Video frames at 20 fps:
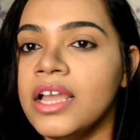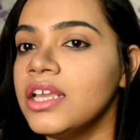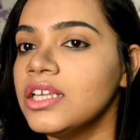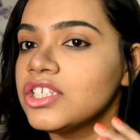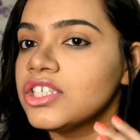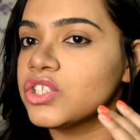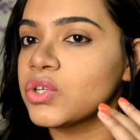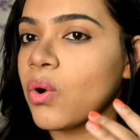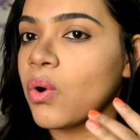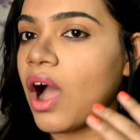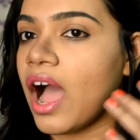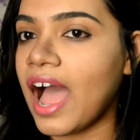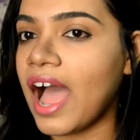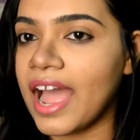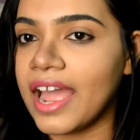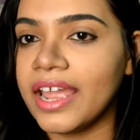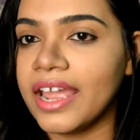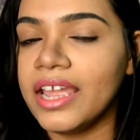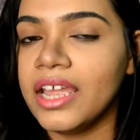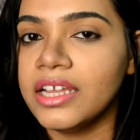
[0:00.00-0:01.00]
So
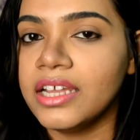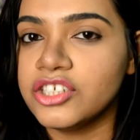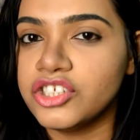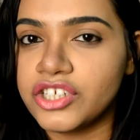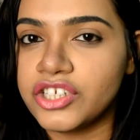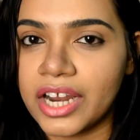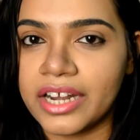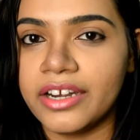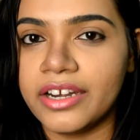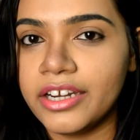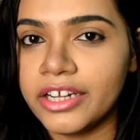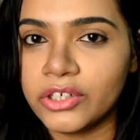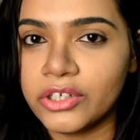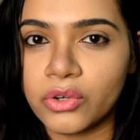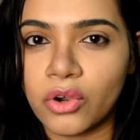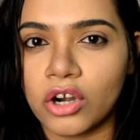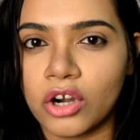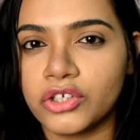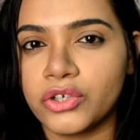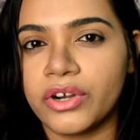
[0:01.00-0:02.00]
I generally do
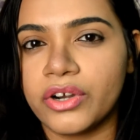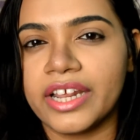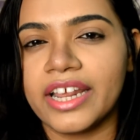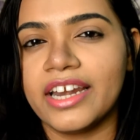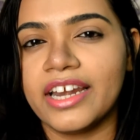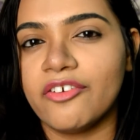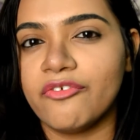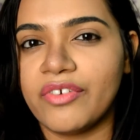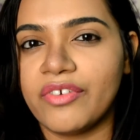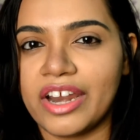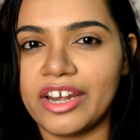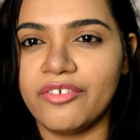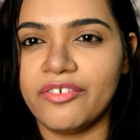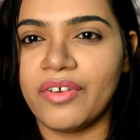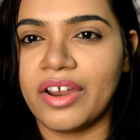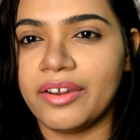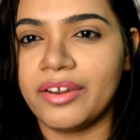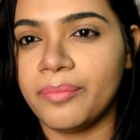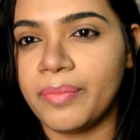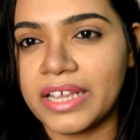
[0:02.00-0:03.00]
contouring in a
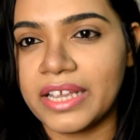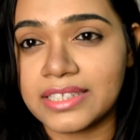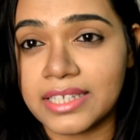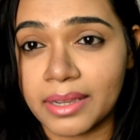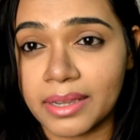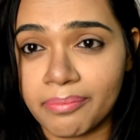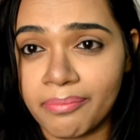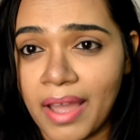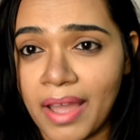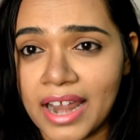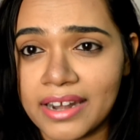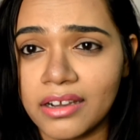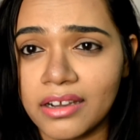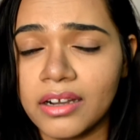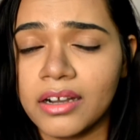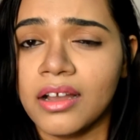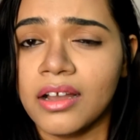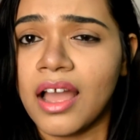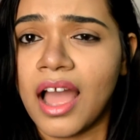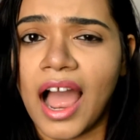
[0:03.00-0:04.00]
very basic manner.
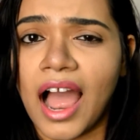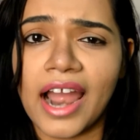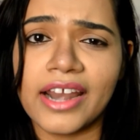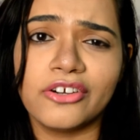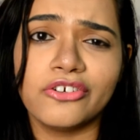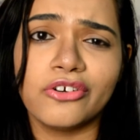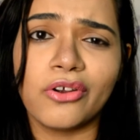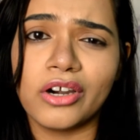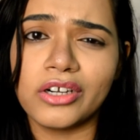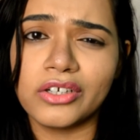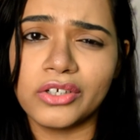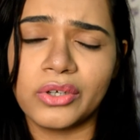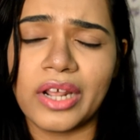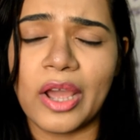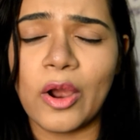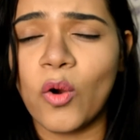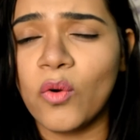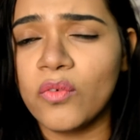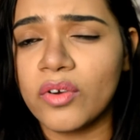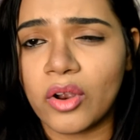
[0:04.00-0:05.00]
I do not
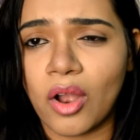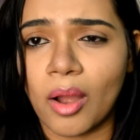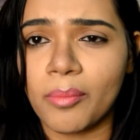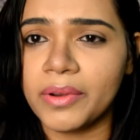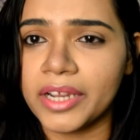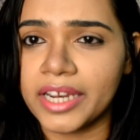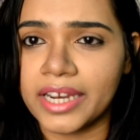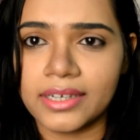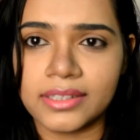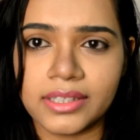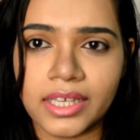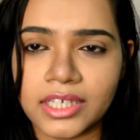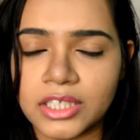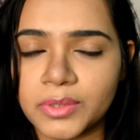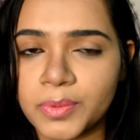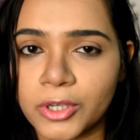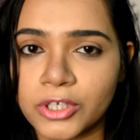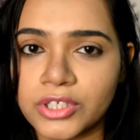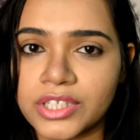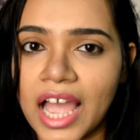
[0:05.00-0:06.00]
overcomplicate things
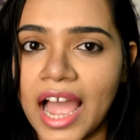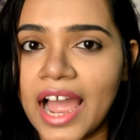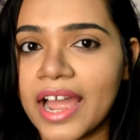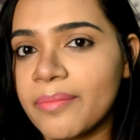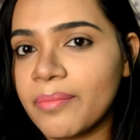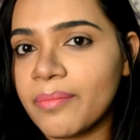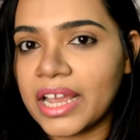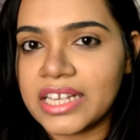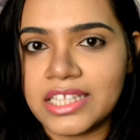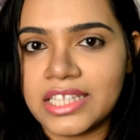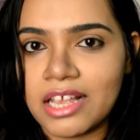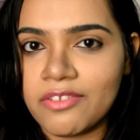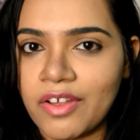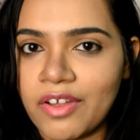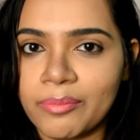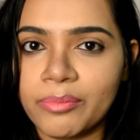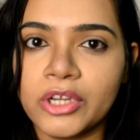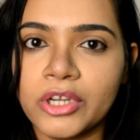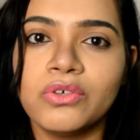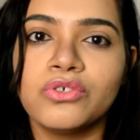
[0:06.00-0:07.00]
because I myself
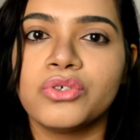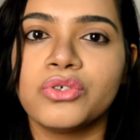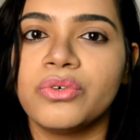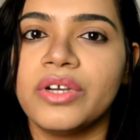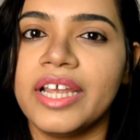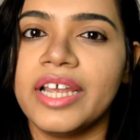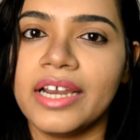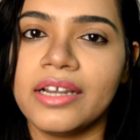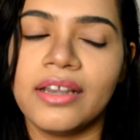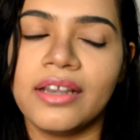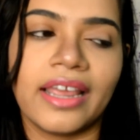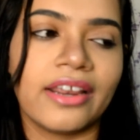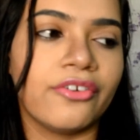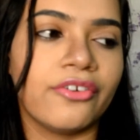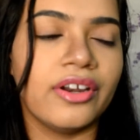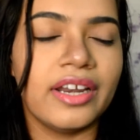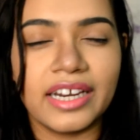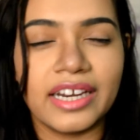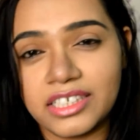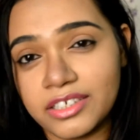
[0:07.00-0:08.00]
am new to it, like
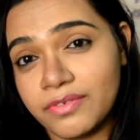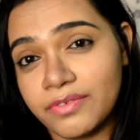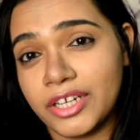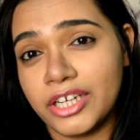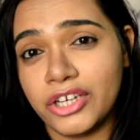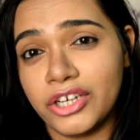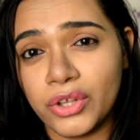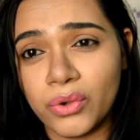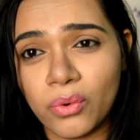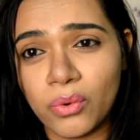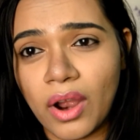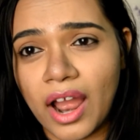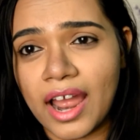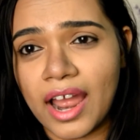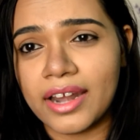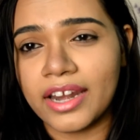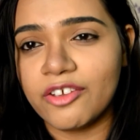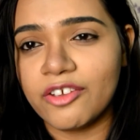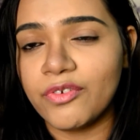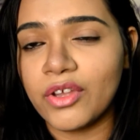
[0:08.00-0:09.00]
relatively new.
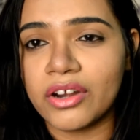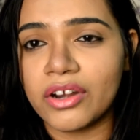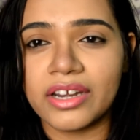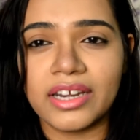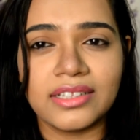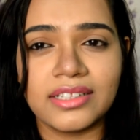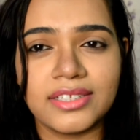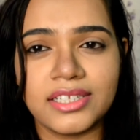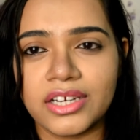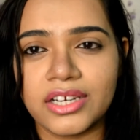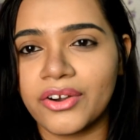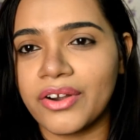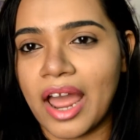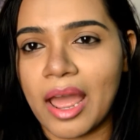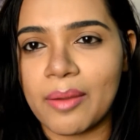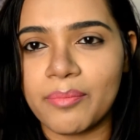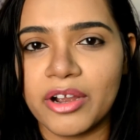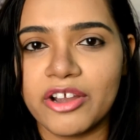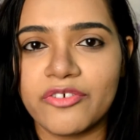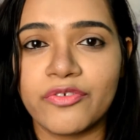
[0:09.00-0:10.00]
And if you're an
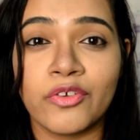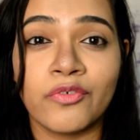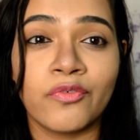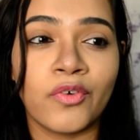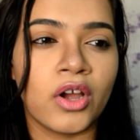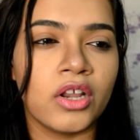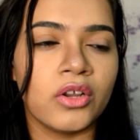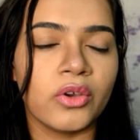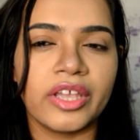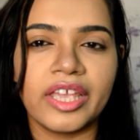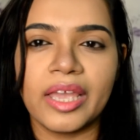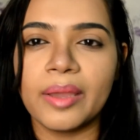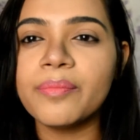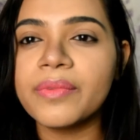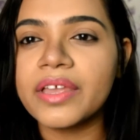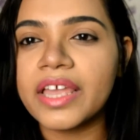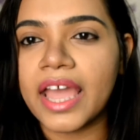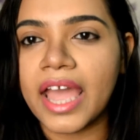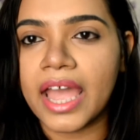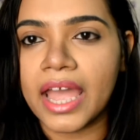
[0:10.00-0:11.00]
Instagrammer, if you follow Kim
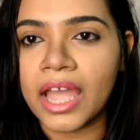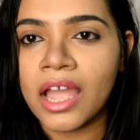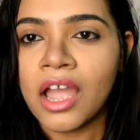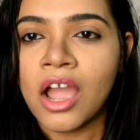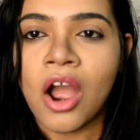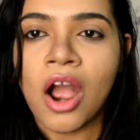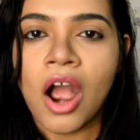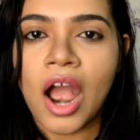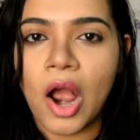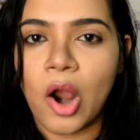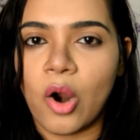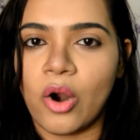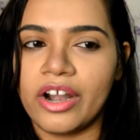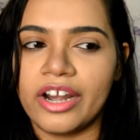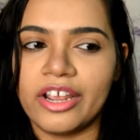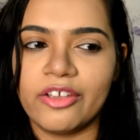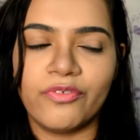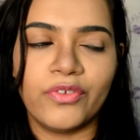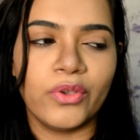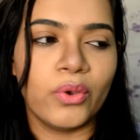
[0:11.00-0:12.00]
K, or
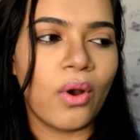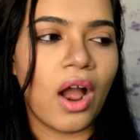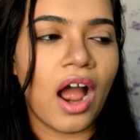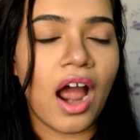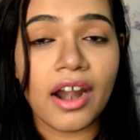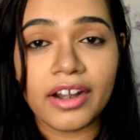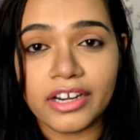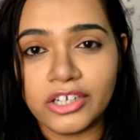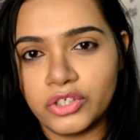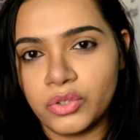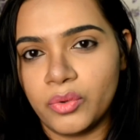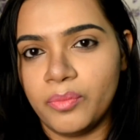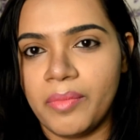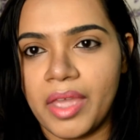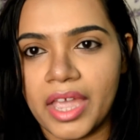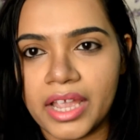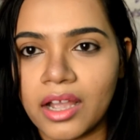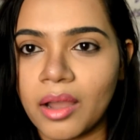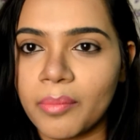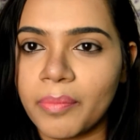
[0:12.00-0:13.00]
if you are into
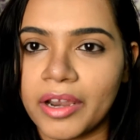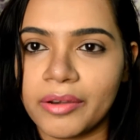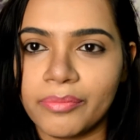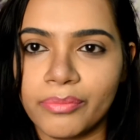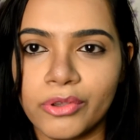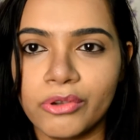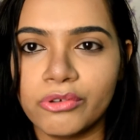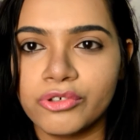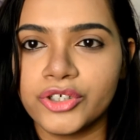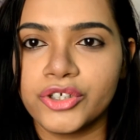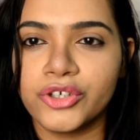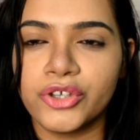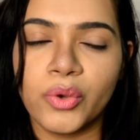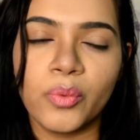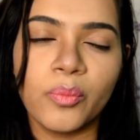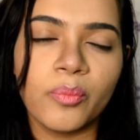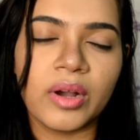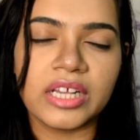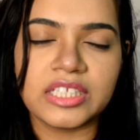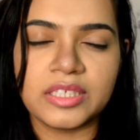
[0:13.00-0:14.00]
makeup and beauty, you
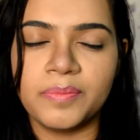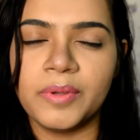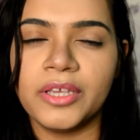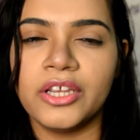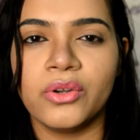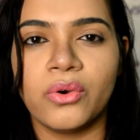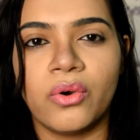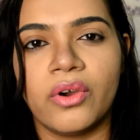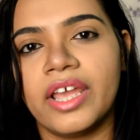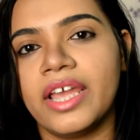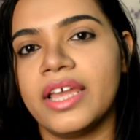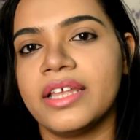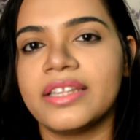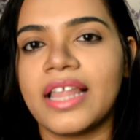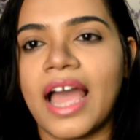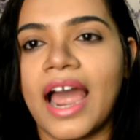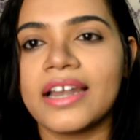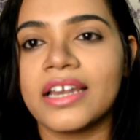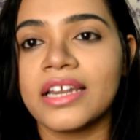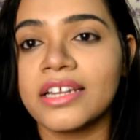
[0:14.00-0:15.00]
must be knowing
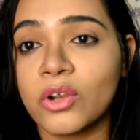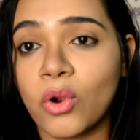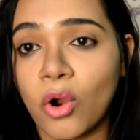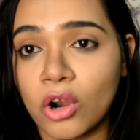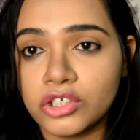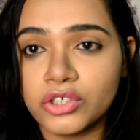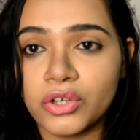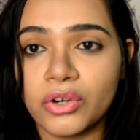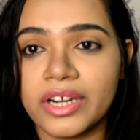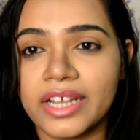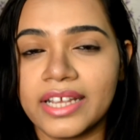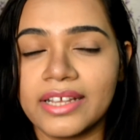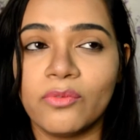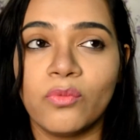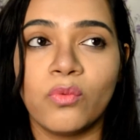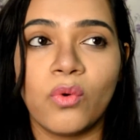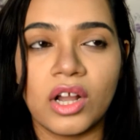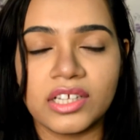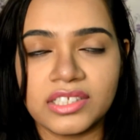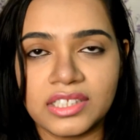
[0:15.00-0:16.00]
that contouring
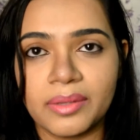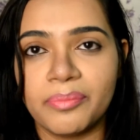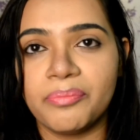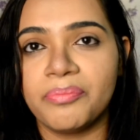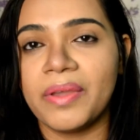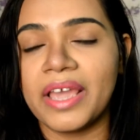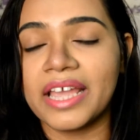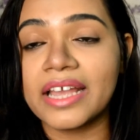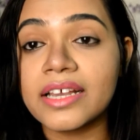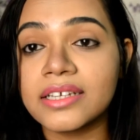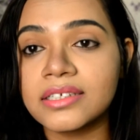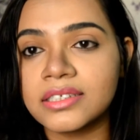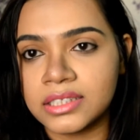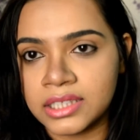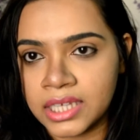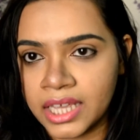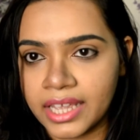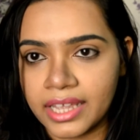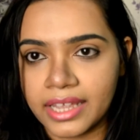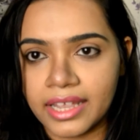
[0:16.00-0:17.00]
was the biggest
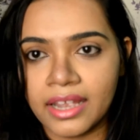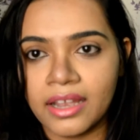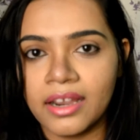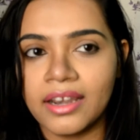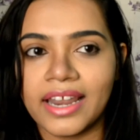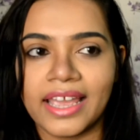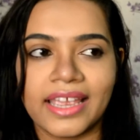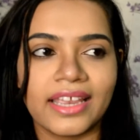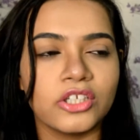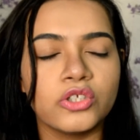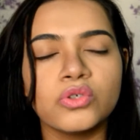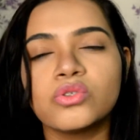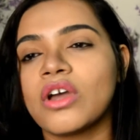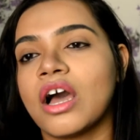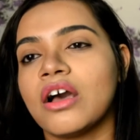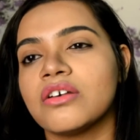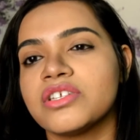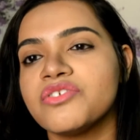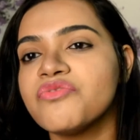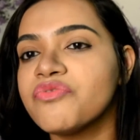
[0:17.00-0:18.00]
thing like in
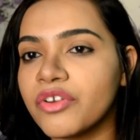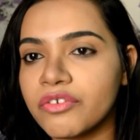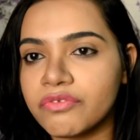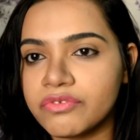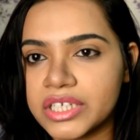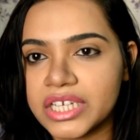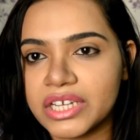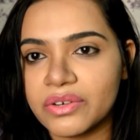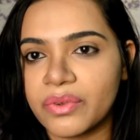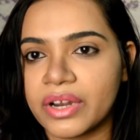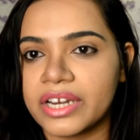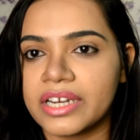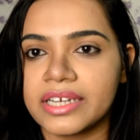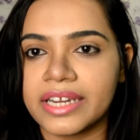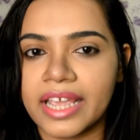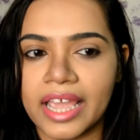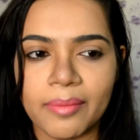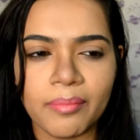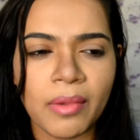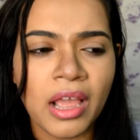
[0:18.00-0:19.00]
2015 when it
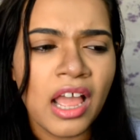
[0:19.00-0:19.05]
came.